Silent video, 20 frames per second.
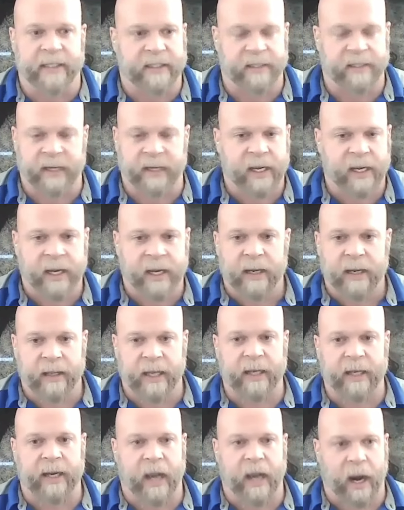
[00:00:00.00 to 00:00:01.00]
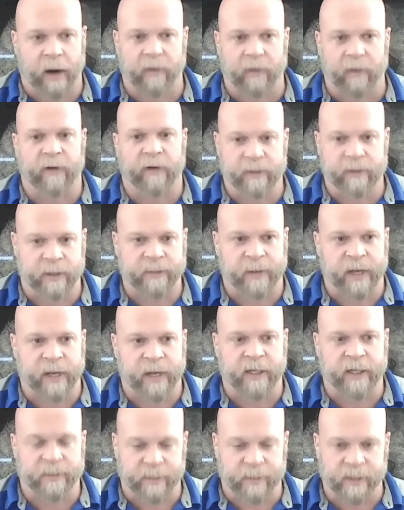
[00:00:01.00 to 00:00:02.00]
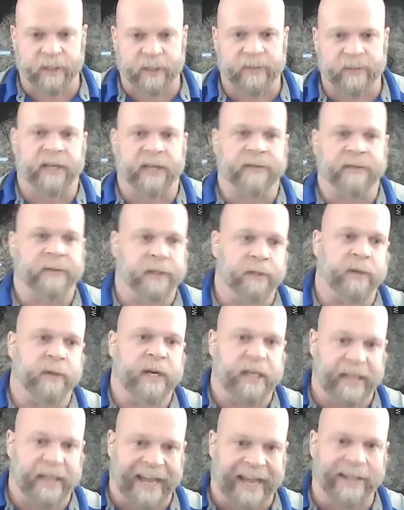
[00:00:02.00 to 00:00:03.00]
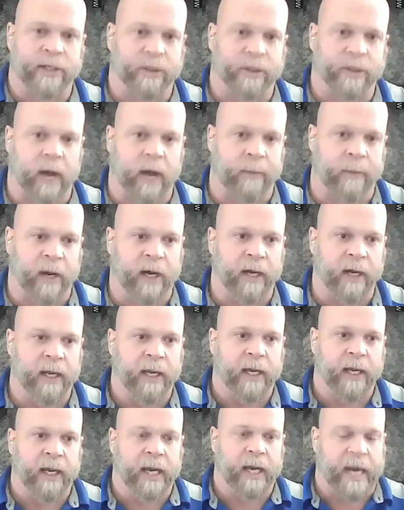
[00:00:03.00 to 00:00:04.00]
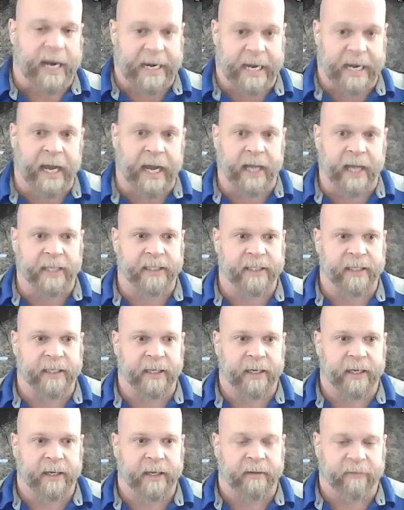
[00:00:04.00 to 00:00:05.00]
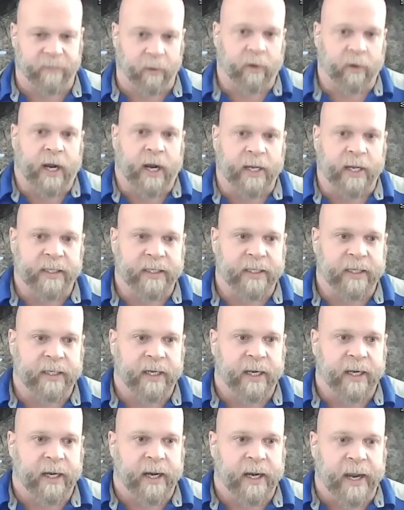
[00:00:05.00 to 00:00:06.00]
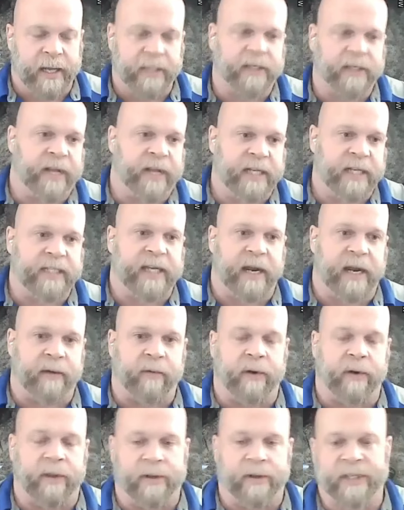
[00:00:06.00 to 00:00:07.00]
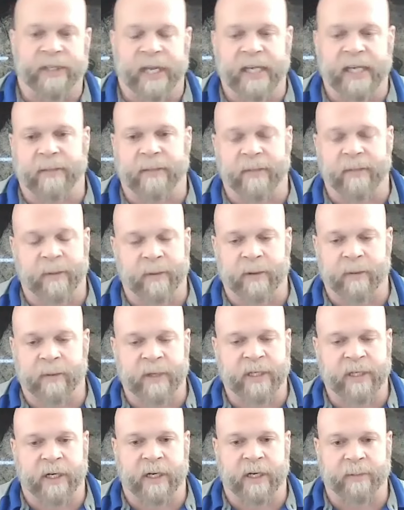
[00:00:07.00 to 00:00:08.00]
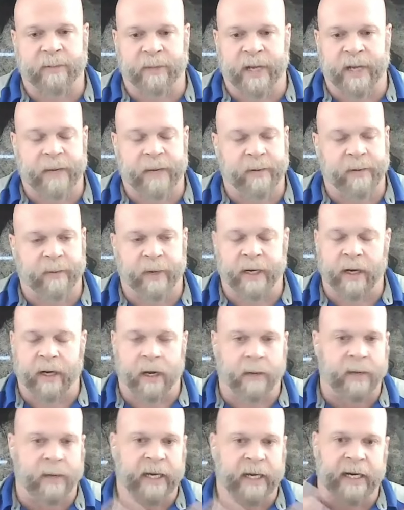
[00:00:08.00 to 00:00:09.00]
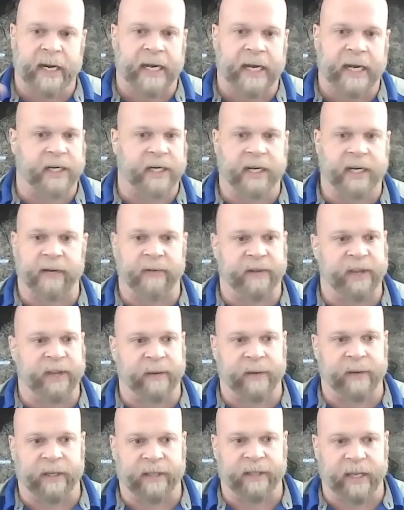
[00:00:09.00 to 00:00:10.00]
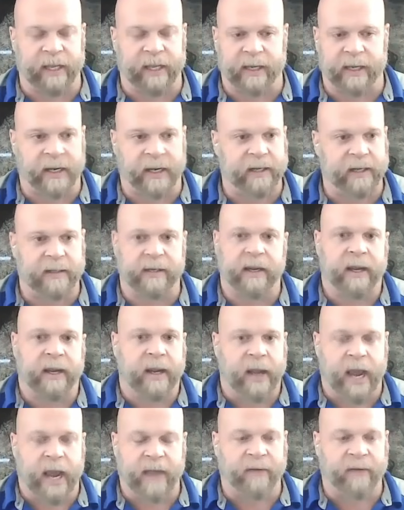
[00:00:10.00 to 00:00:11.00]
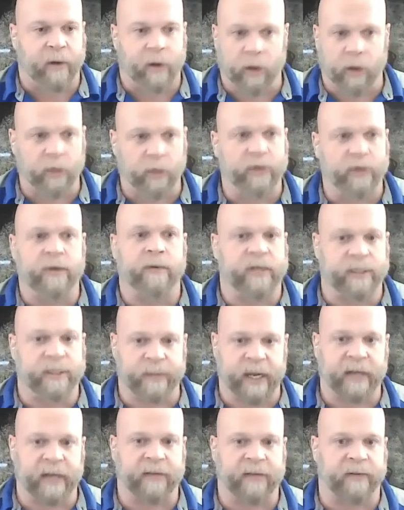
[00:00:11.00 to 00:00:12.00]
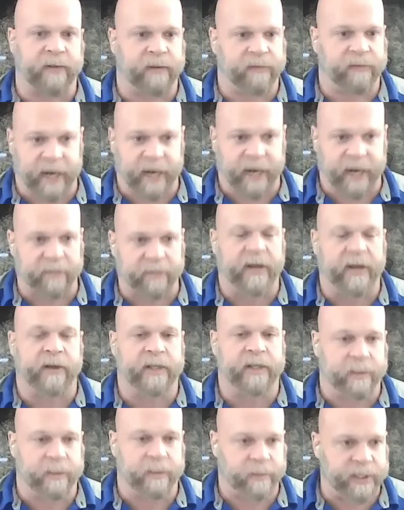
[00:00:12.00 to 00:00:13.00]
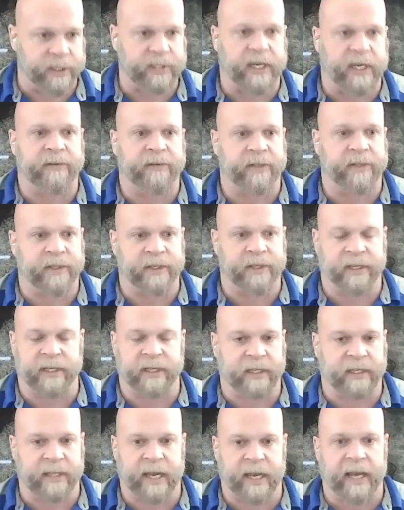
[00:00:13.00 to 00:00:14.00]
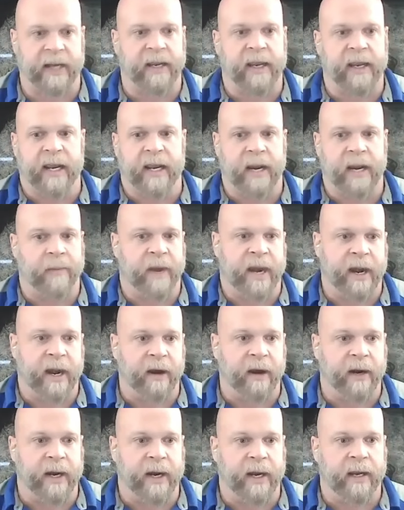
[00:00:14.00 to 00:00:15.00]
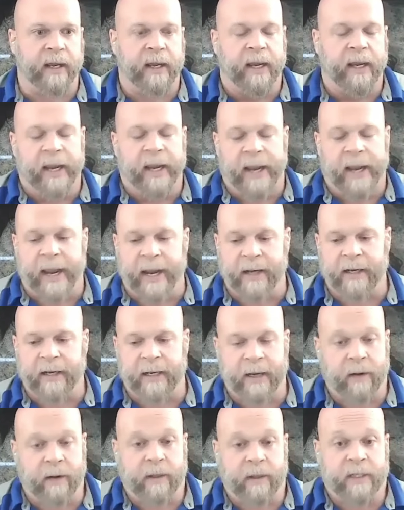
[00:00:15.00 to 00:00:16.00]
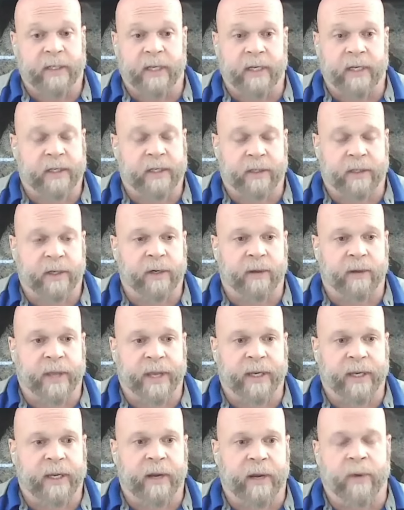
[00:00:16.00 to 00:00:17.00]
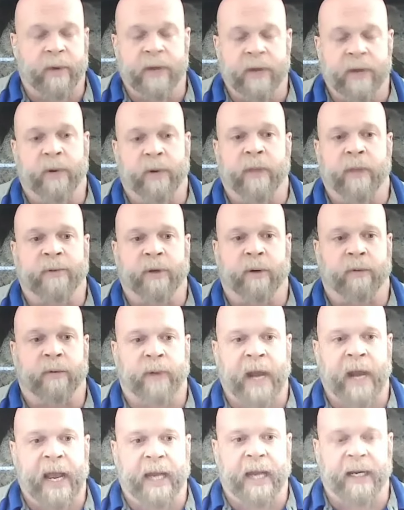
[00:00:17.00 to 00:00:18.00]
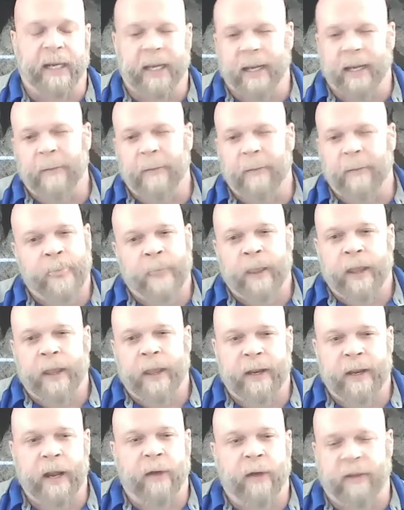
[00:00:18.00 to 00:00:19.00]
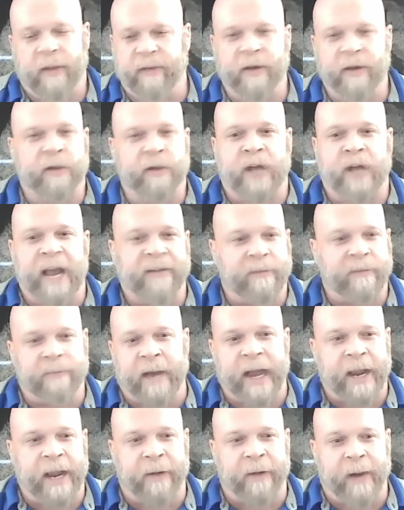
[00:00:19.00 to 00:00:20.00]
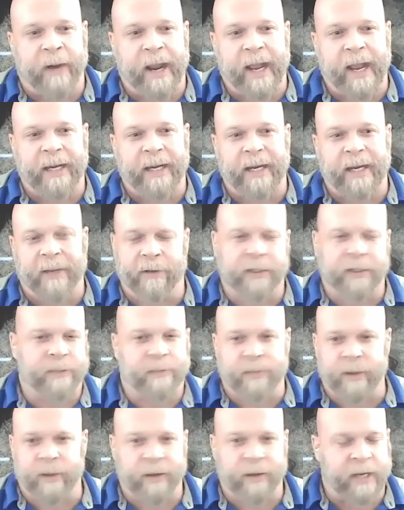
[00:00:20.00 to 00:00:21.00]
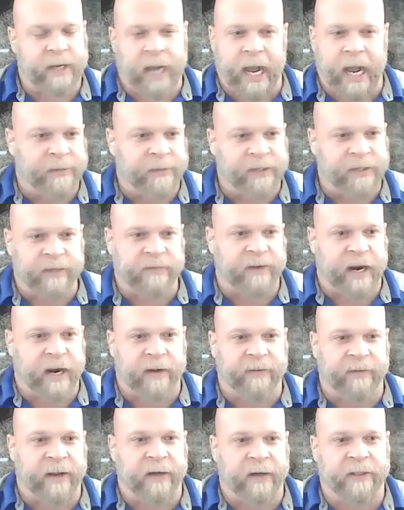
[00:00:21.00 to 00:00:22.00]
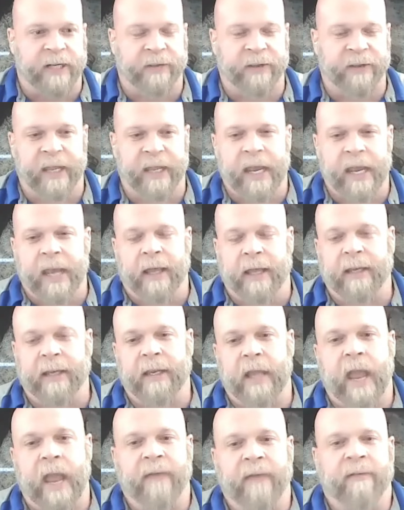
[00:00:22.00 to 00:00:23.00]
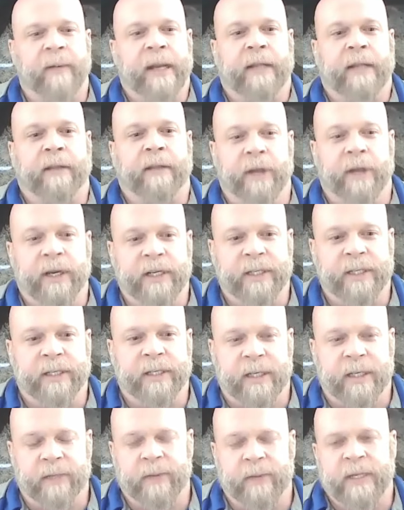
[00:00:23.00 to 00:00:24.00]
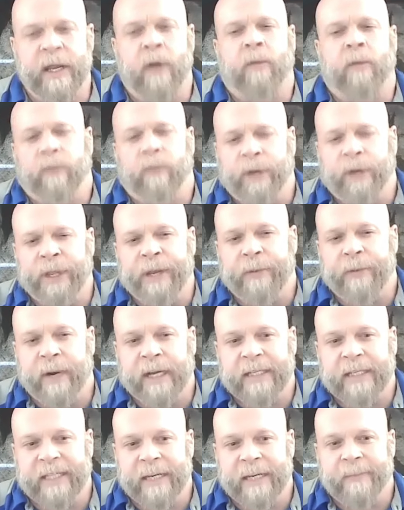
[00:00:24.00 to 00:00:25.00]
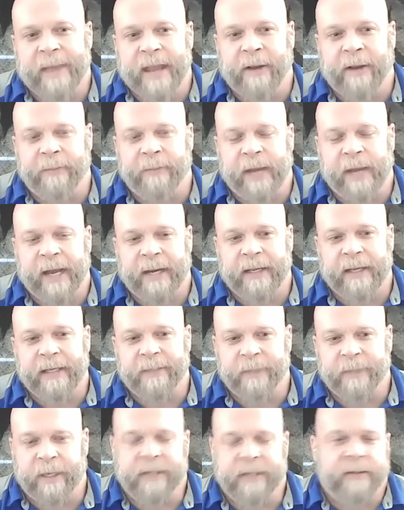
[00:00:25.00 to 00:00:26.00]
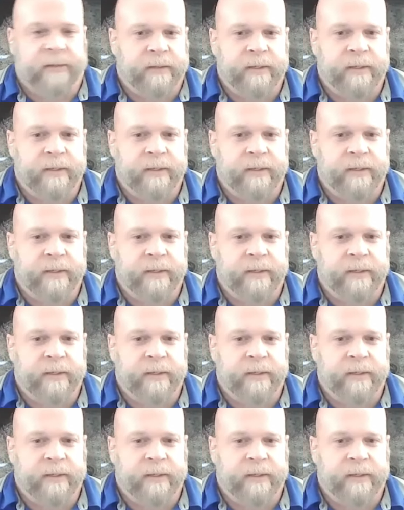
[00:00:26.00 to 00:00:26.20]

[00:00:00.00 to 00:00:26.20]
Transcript: And so like our first responders put themselves between that trauma and us for us. And so that's kind of one of those things. And we start explaining, people are like, oh my gosh, I didn't even think about that. Like I have a whole new respect for the firefighters and the police officers and things like that in my area. And, it's true. Like, we pull up to a wreck, if you're driving by a wreck and there's the cops and the firefighters out there, like everybody looks, because we don't really want to see mangled bodies, but